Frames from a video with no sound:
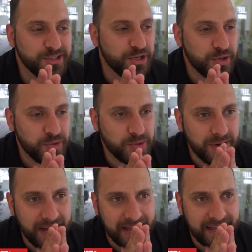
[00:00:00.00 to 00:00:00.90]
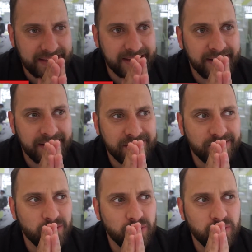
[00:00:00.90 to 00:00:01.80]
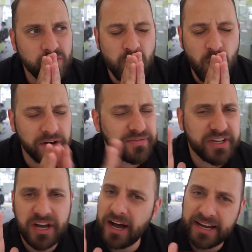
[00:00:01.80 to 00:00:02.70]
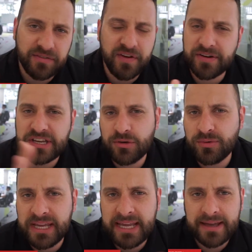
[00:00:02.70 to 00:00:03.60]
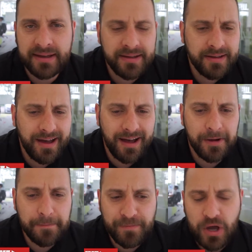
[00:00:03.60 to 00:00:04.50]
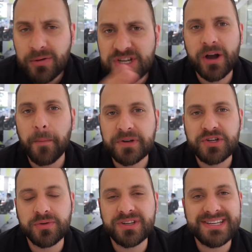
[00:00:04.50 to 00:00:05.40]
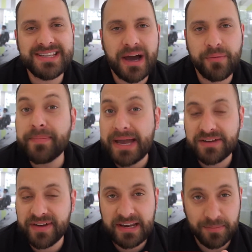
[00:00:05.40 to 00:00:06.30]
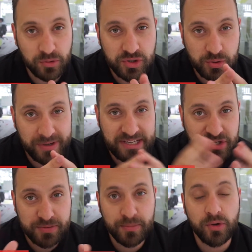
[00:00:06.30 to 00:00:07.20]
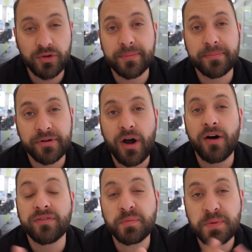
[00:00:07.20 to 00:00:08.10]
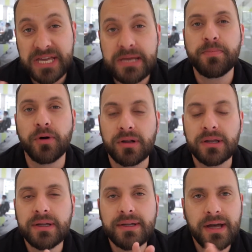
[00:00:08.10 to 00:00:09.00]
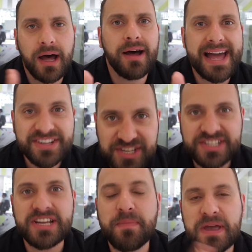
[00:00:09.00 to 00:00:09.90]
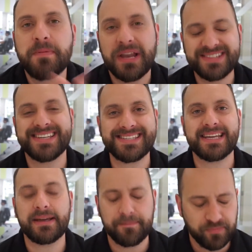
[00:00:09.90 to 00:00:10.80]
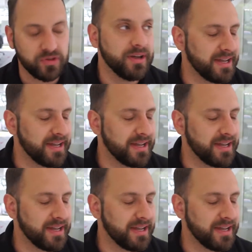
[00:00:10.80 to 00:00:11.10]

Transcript: to a one-of-a-kind, very unique coaching opportunity that we made available to a small number of people, existing clients,